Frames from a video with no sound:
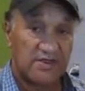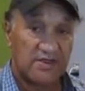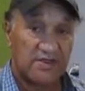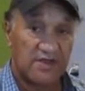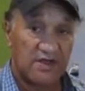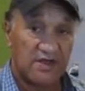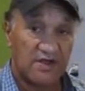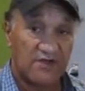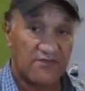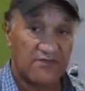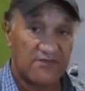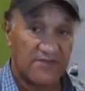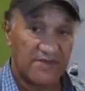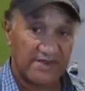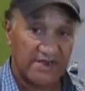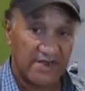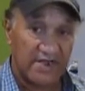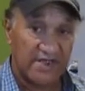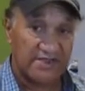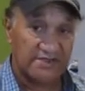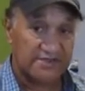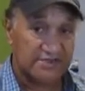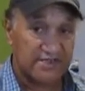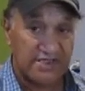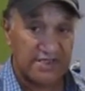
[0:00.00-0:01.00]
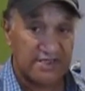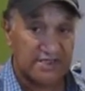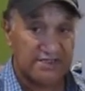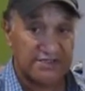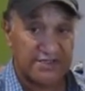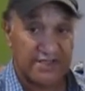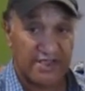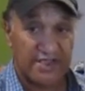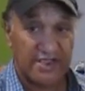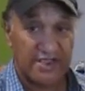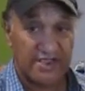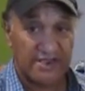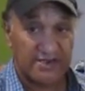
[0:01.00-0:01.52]
of maraes here,
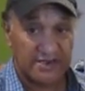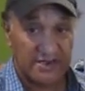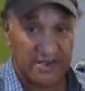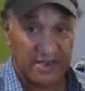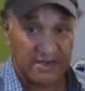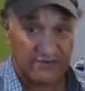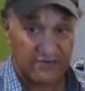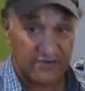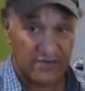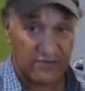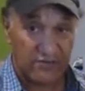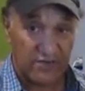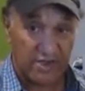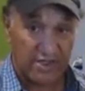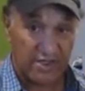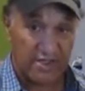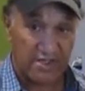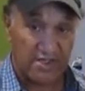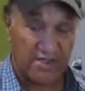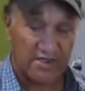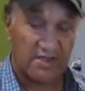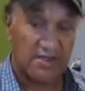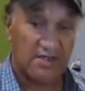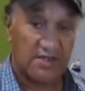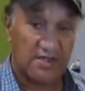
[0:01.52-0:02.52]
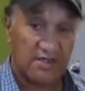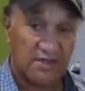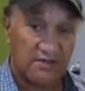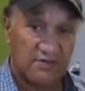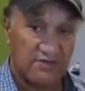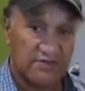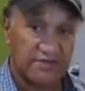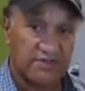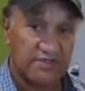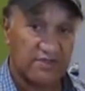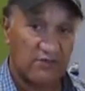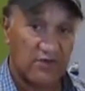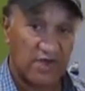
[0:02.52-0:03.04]
there and everywhere
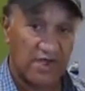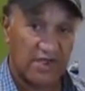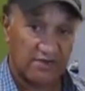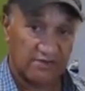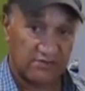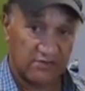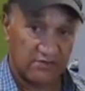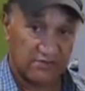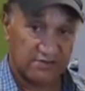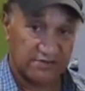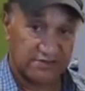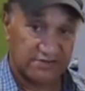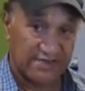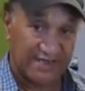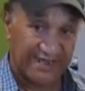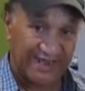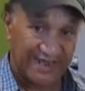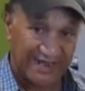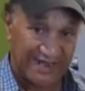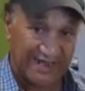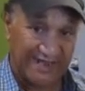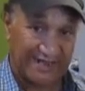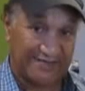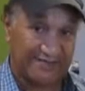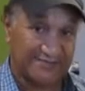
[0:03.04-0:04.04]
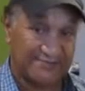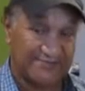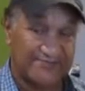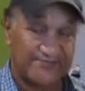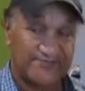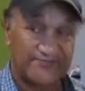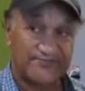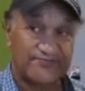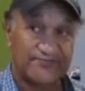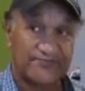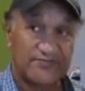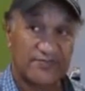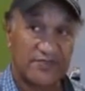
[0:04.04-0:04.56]
with the wanoas in it.
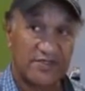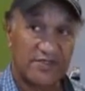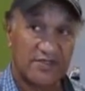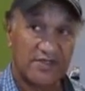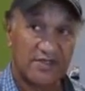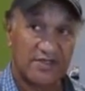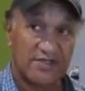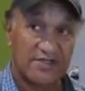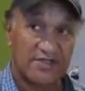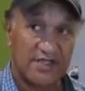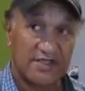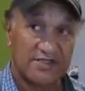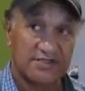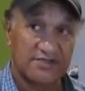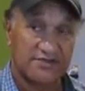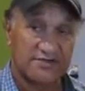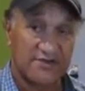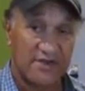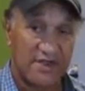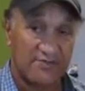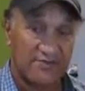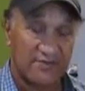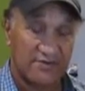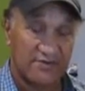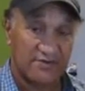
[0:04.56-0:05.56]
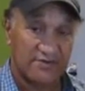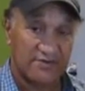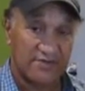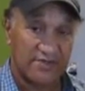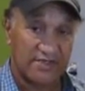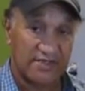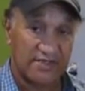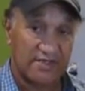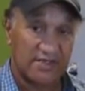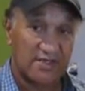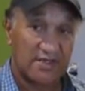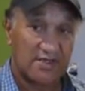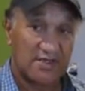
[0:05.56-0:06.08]
And that's Rapa Nui,
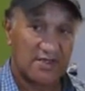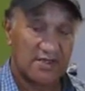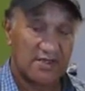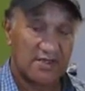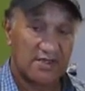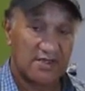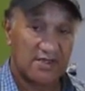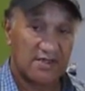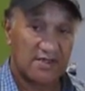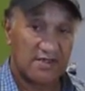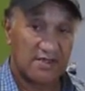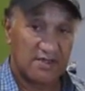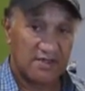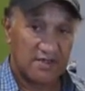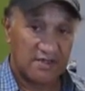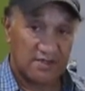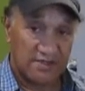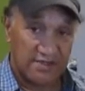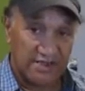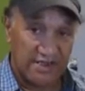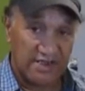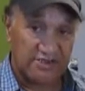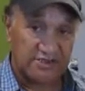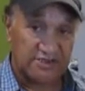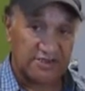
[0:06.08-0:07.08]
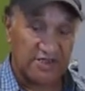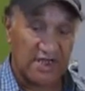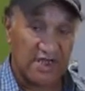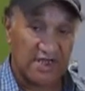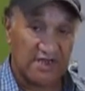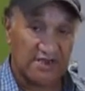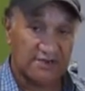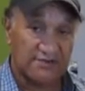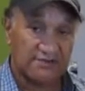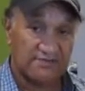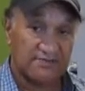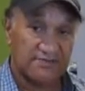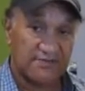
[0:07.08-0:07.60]
East
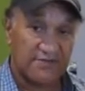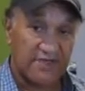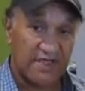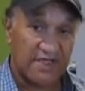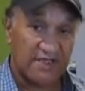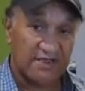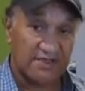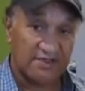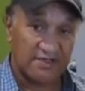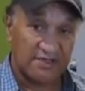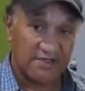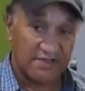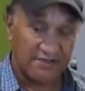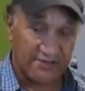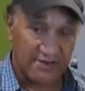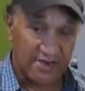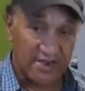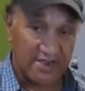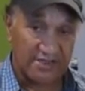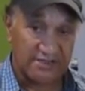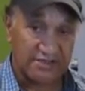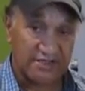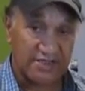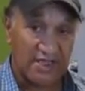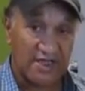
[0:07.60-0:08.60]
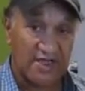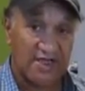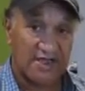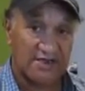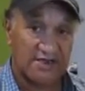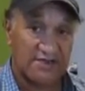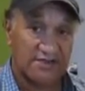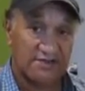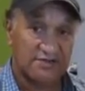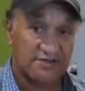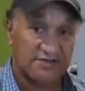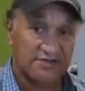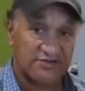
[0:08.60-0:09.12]
Island and Raiatea
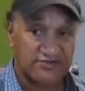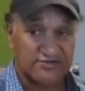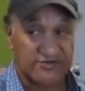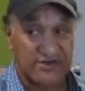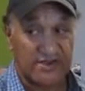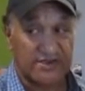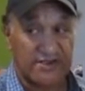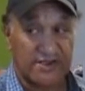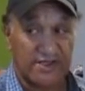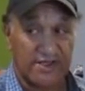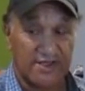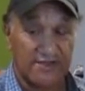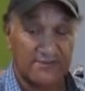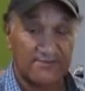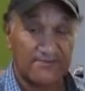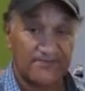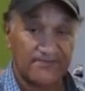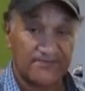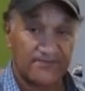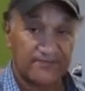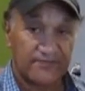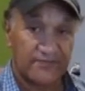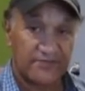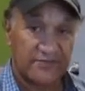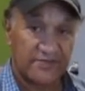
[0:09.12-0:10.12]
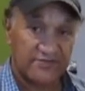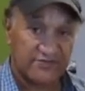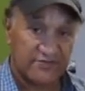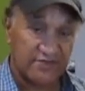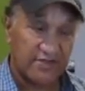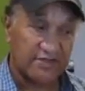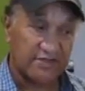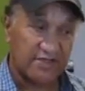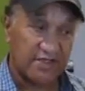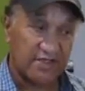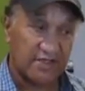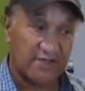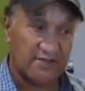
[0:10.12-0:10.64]
Island, straight here,
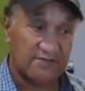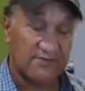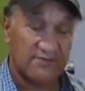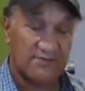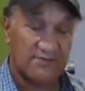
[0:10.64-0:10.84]
straight there,